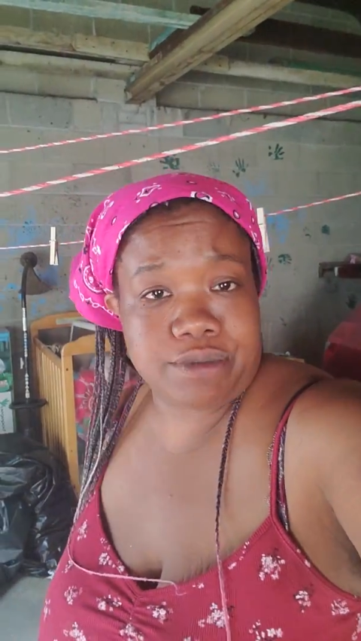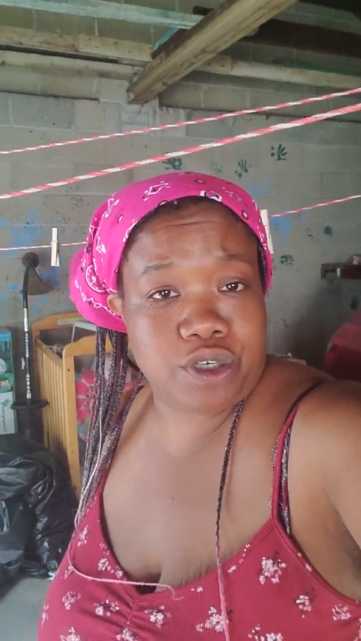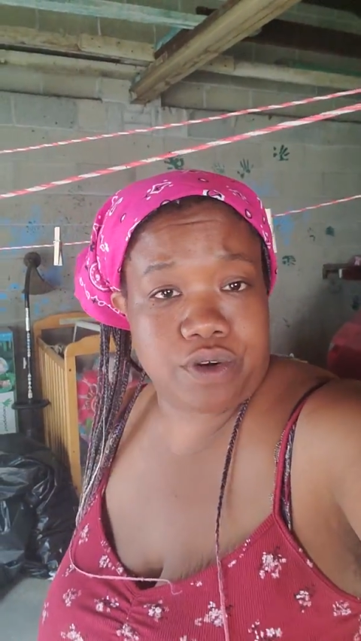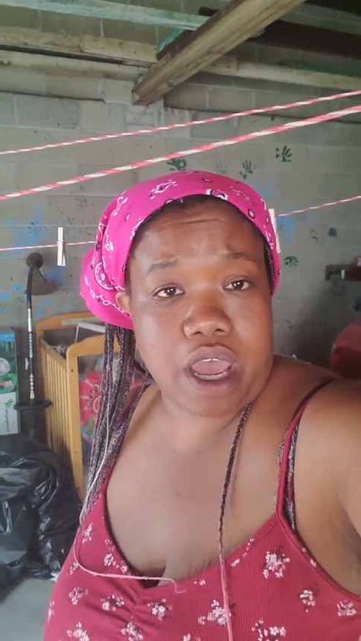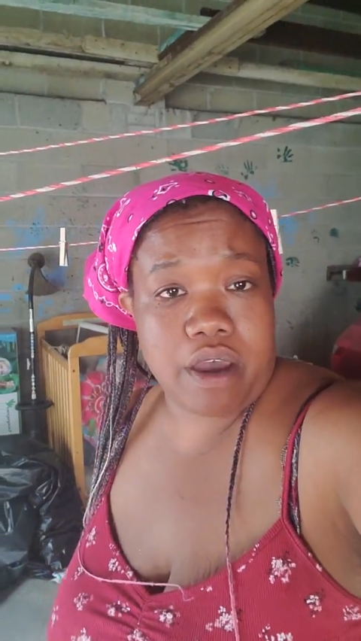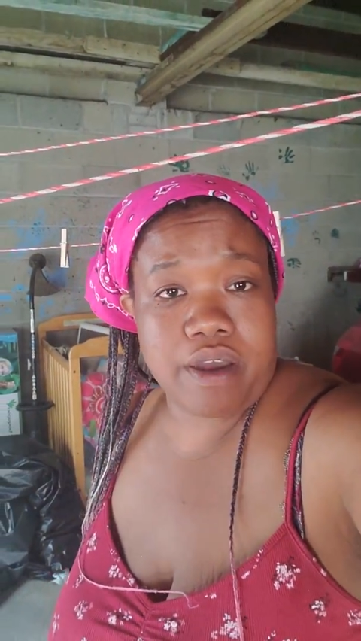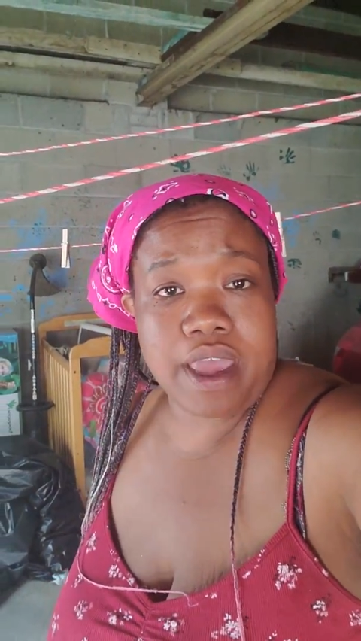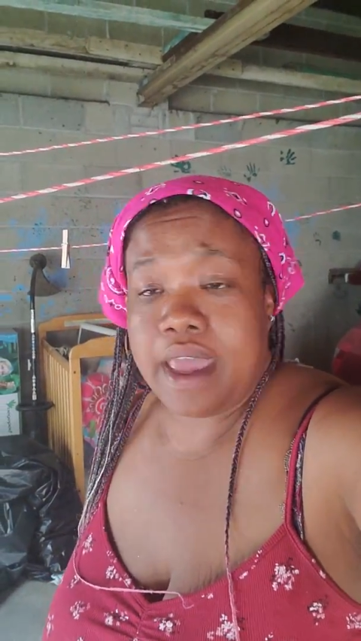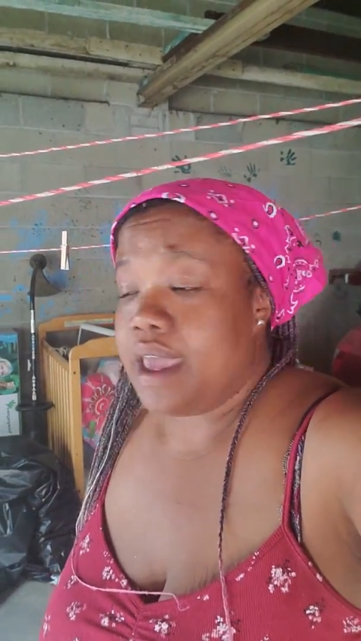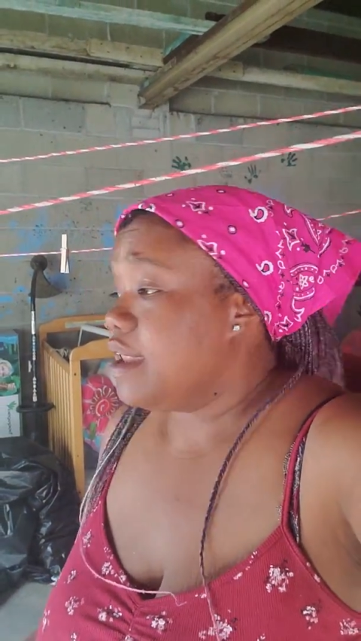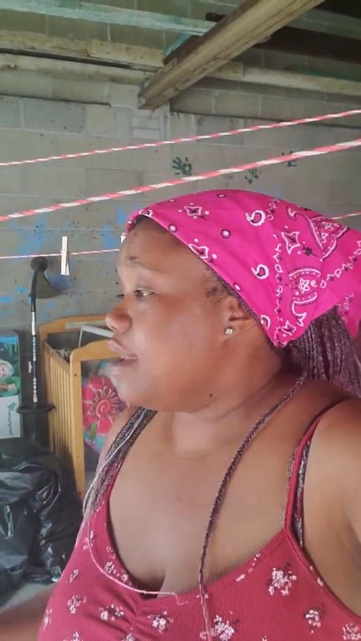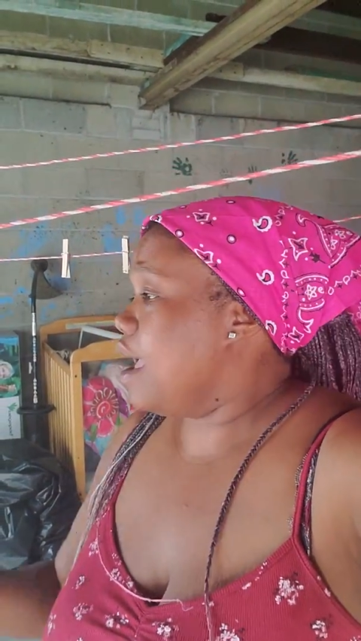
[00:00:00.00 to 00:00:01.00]

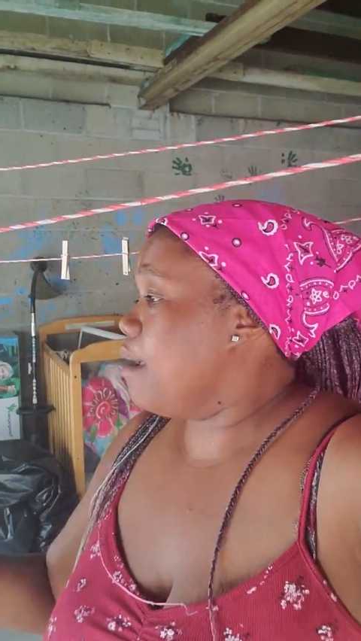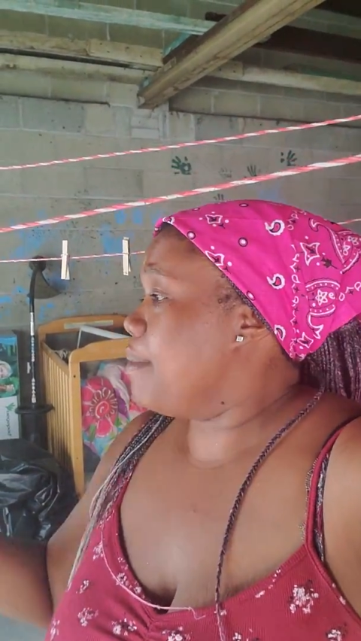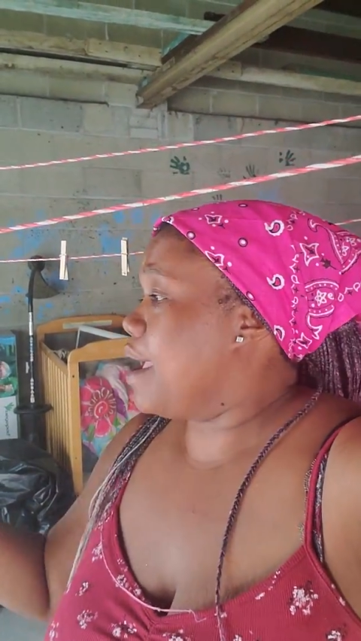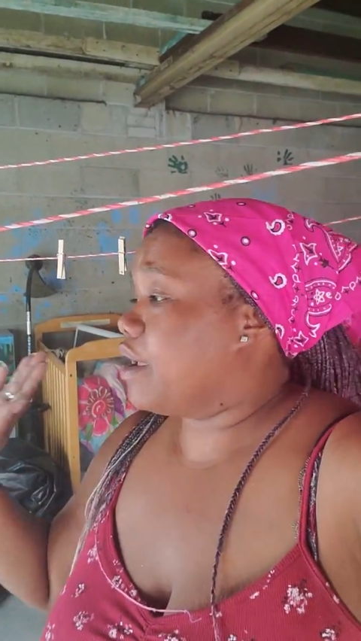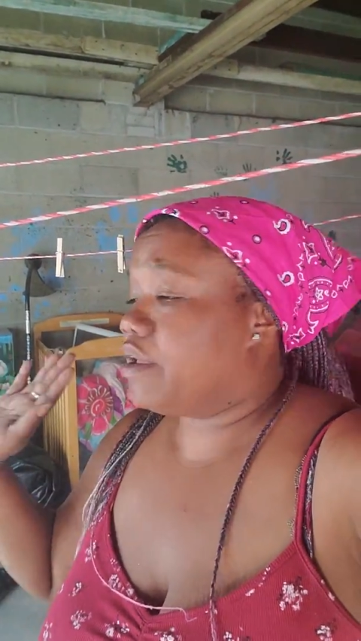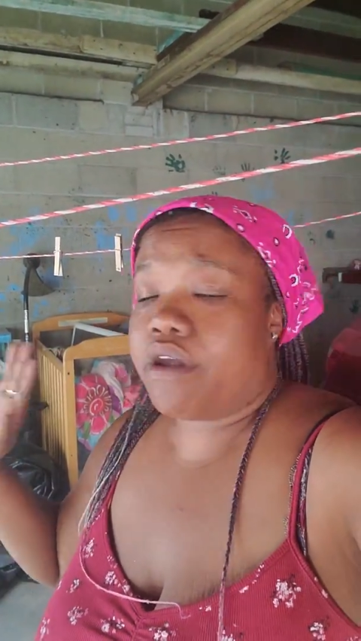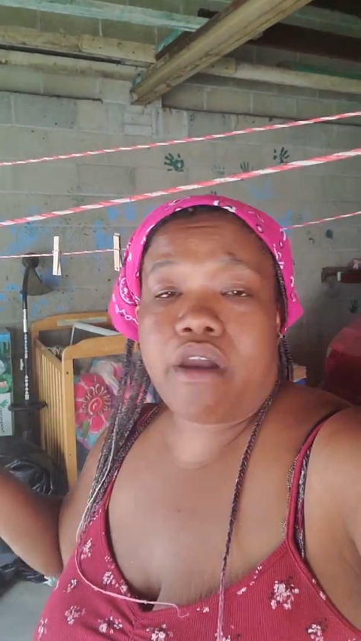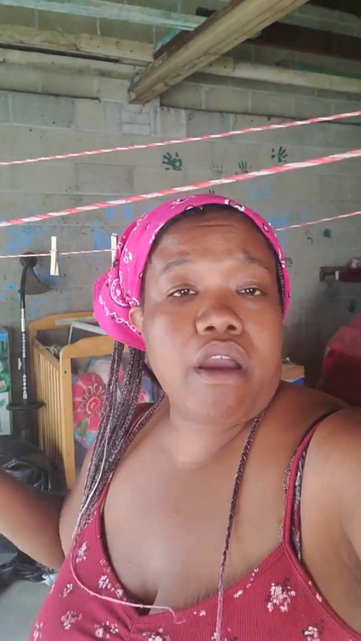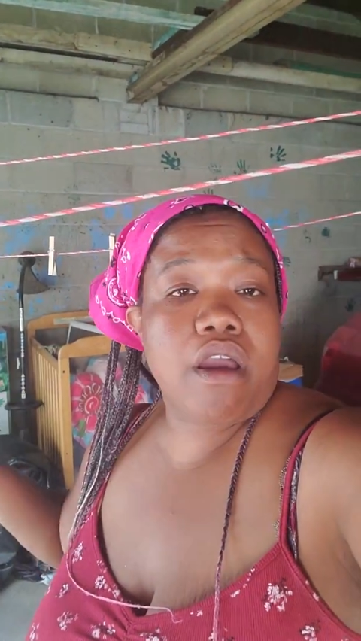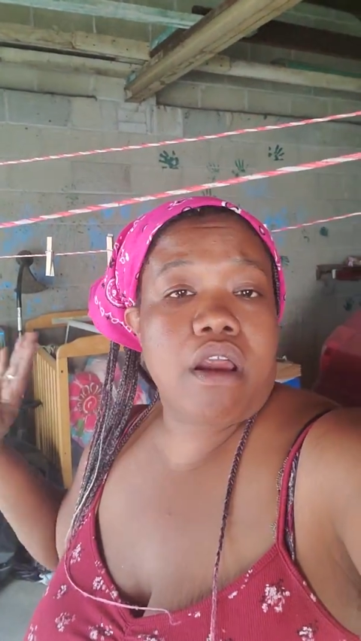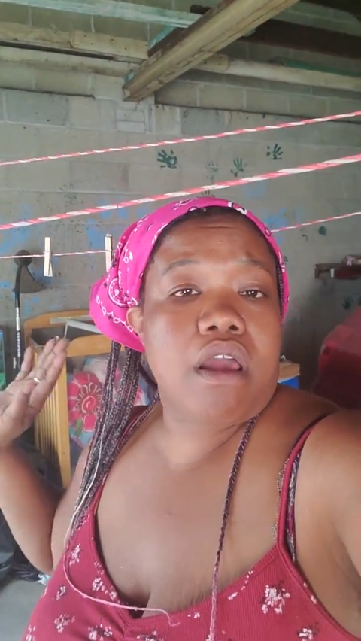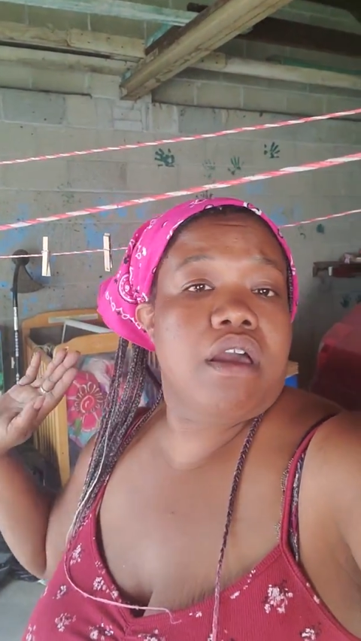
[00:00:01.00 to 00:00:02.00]
That backyard,